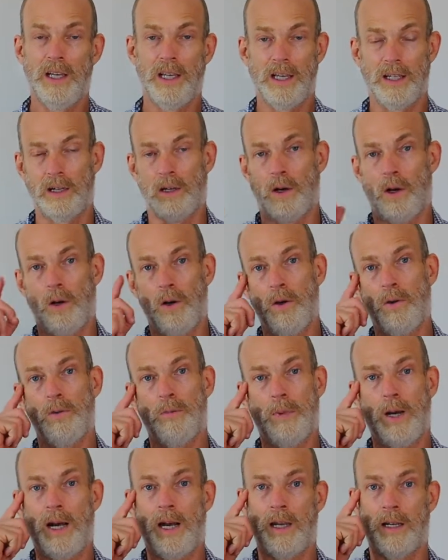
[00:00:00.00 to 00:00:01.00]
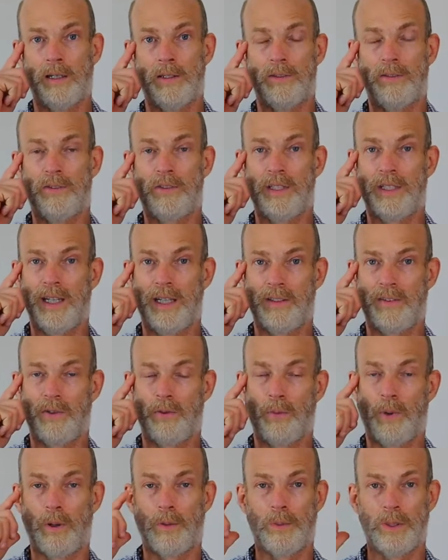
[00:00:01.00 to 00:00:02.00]
in our own minds to get to
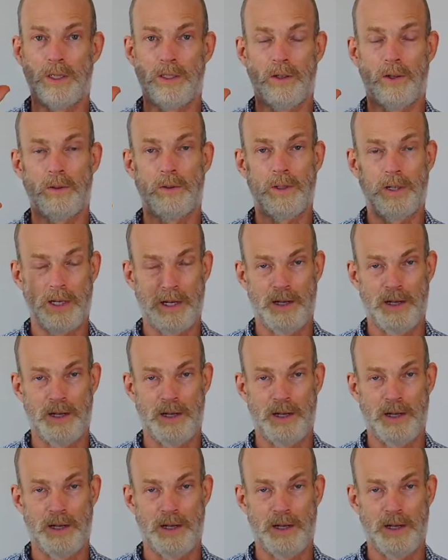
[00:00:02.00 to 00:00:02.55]
where we don't